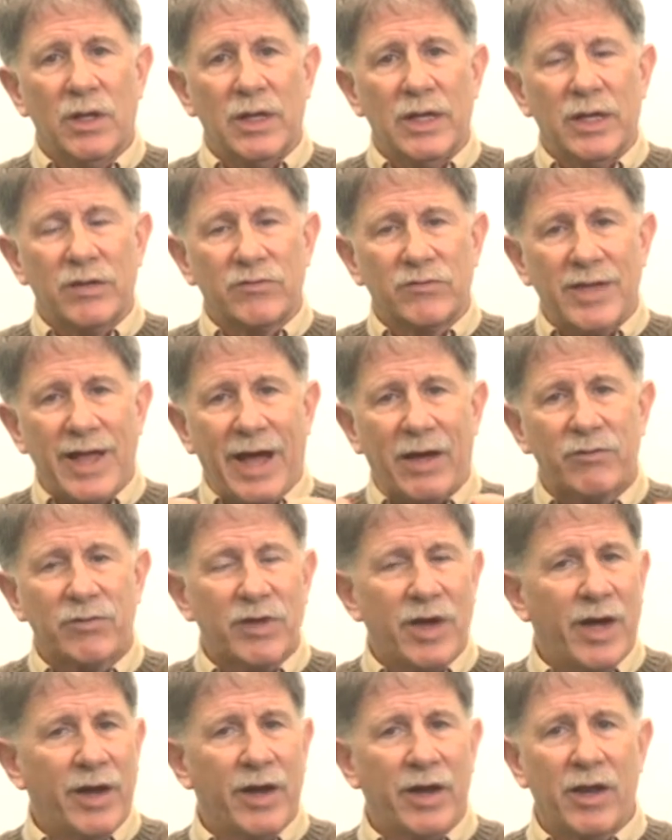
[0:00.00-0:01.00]
is now
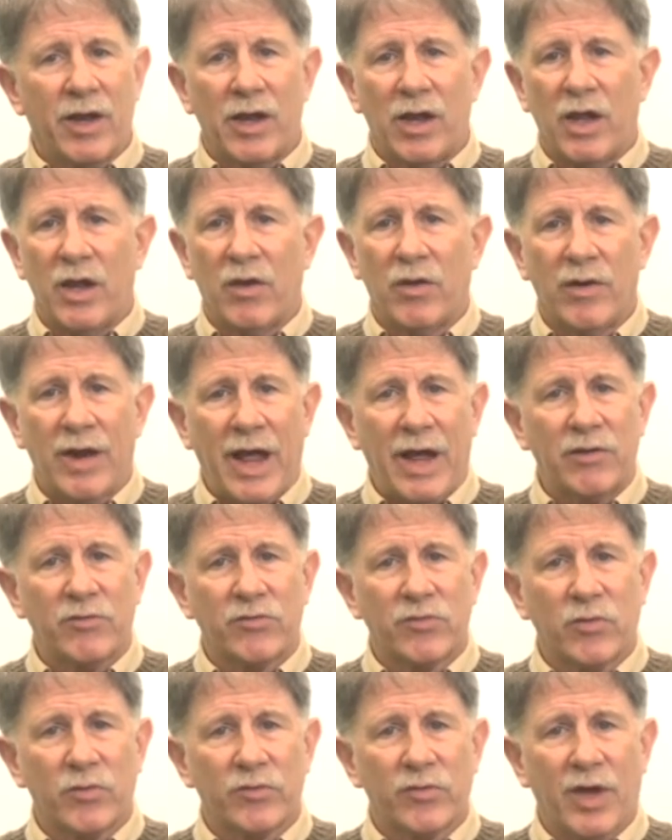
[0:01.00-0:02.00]
done in an
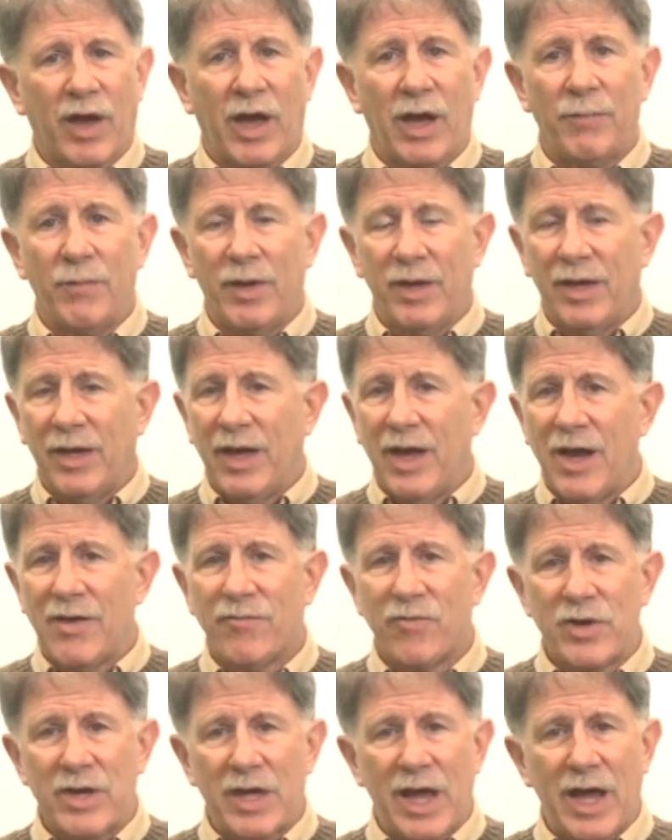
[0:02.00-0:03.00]
international time
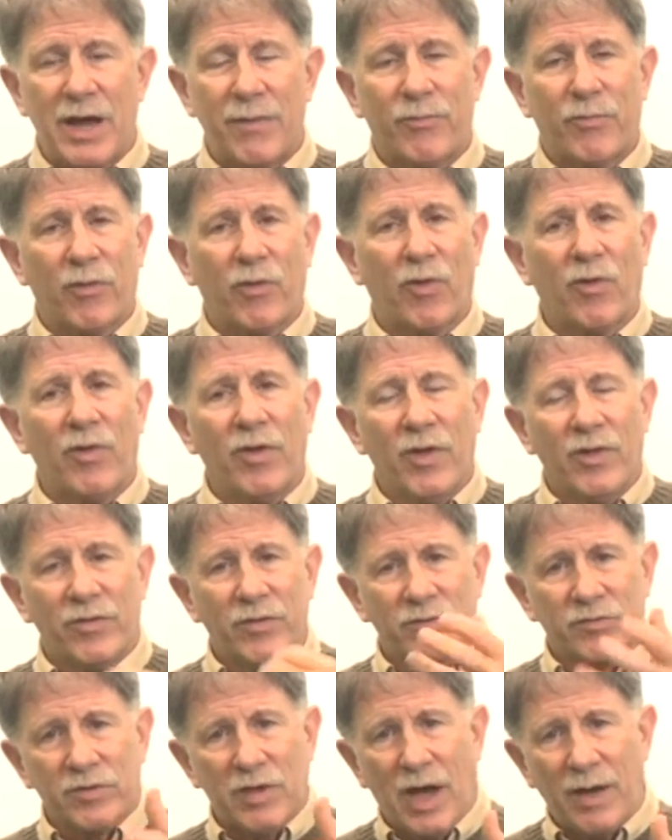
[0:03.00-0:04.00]
every April.
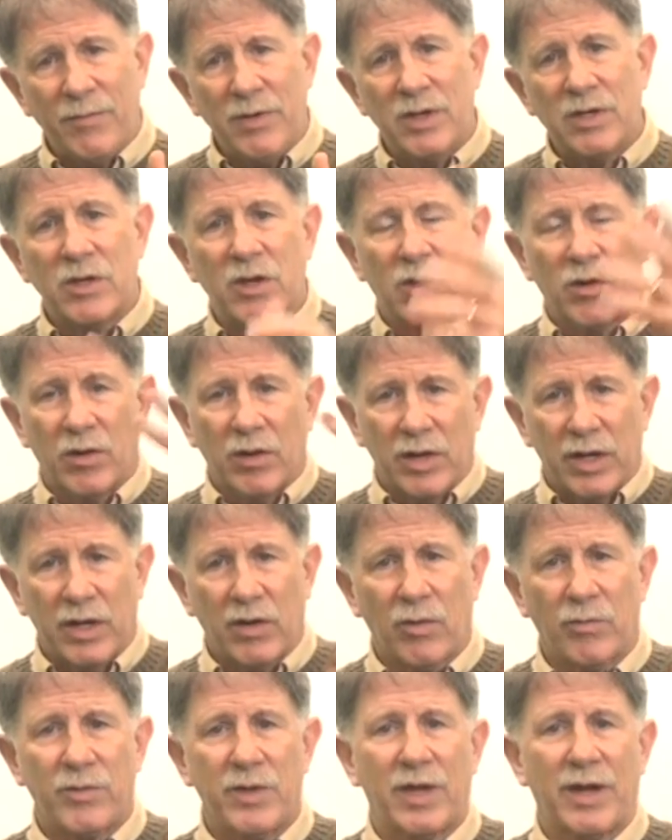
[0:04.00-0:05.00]
This coming year,
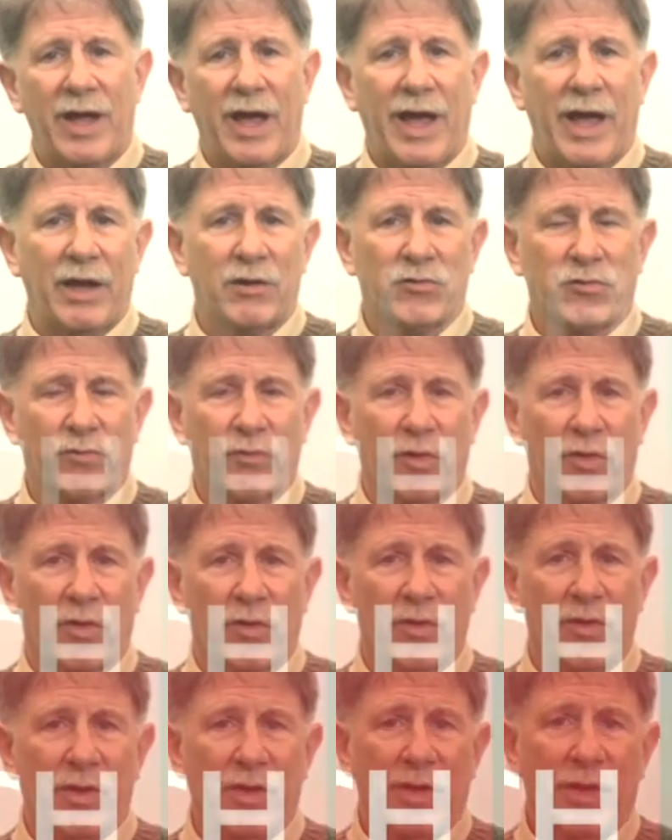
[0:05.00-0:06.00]
it'll be at
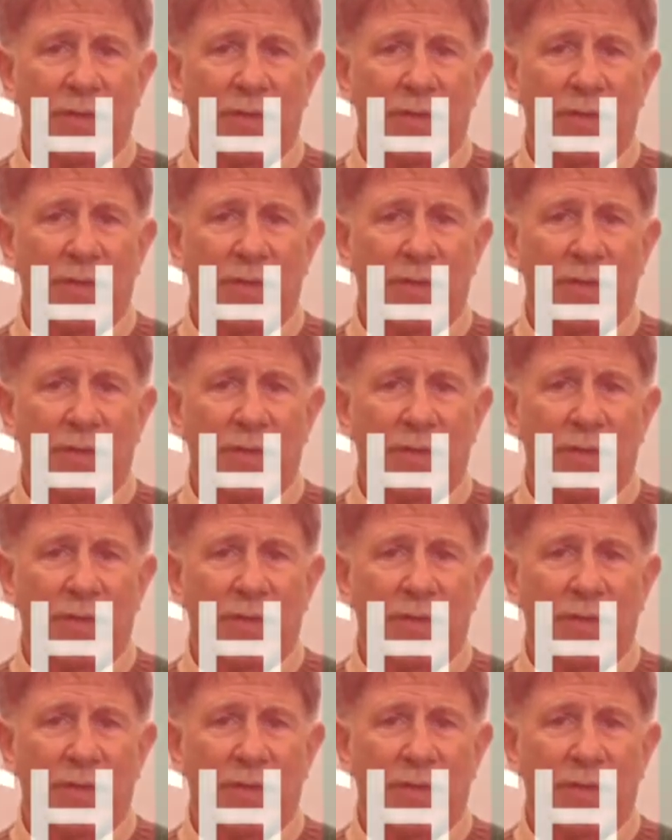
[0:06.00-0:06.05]
Asheville